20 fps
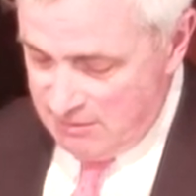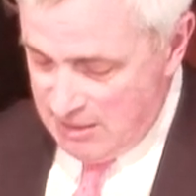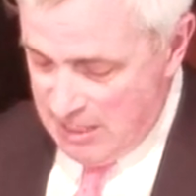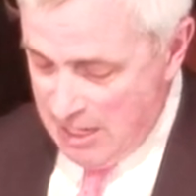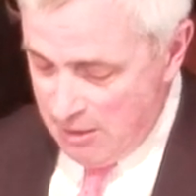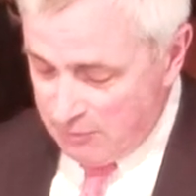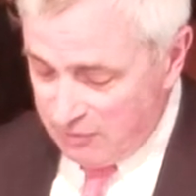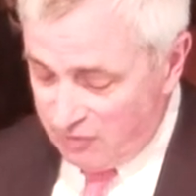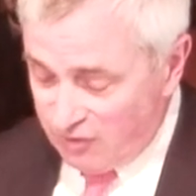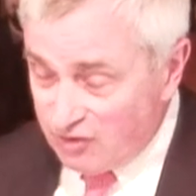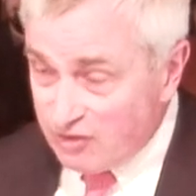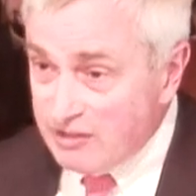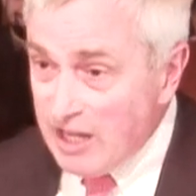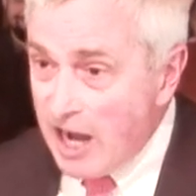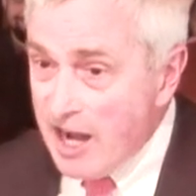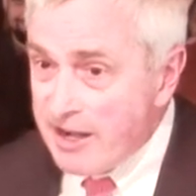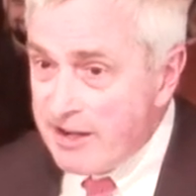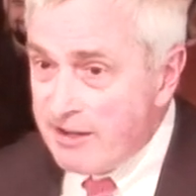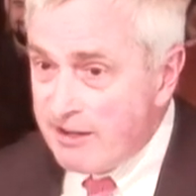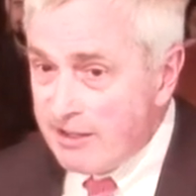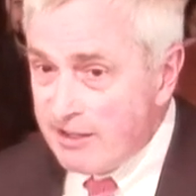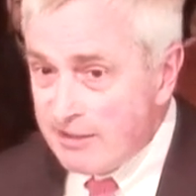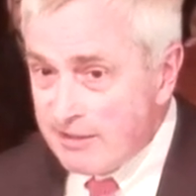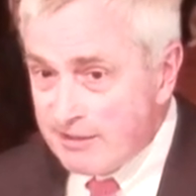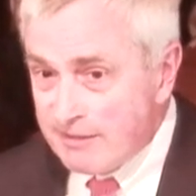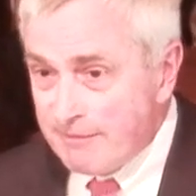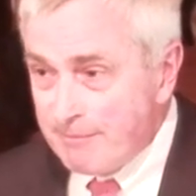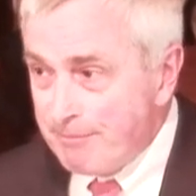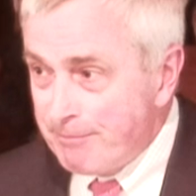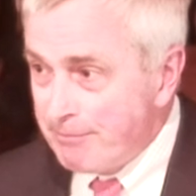I was stunned
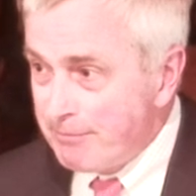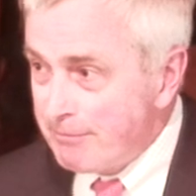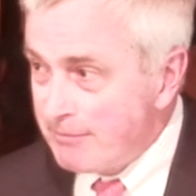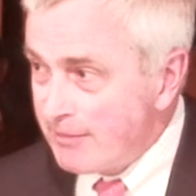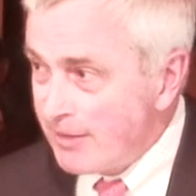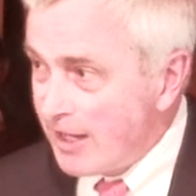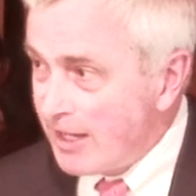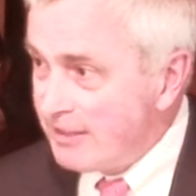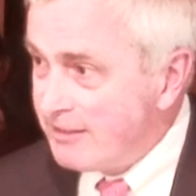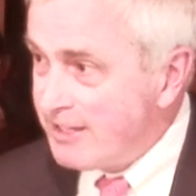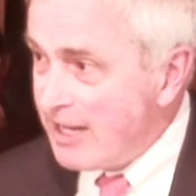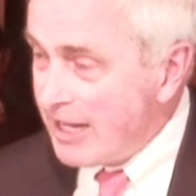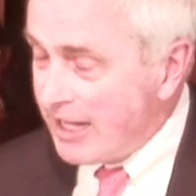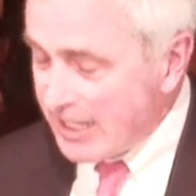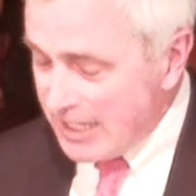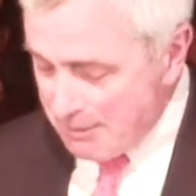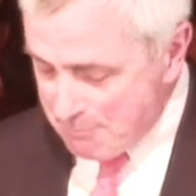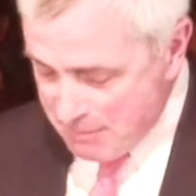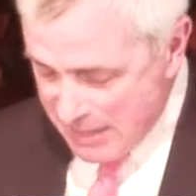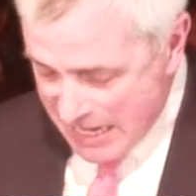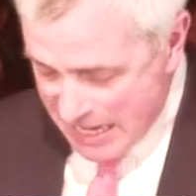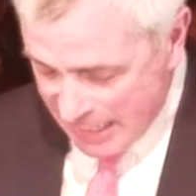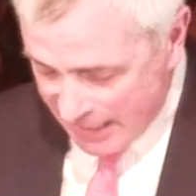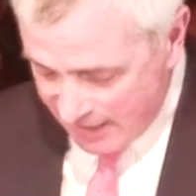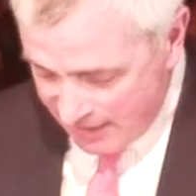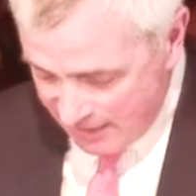and taken aback.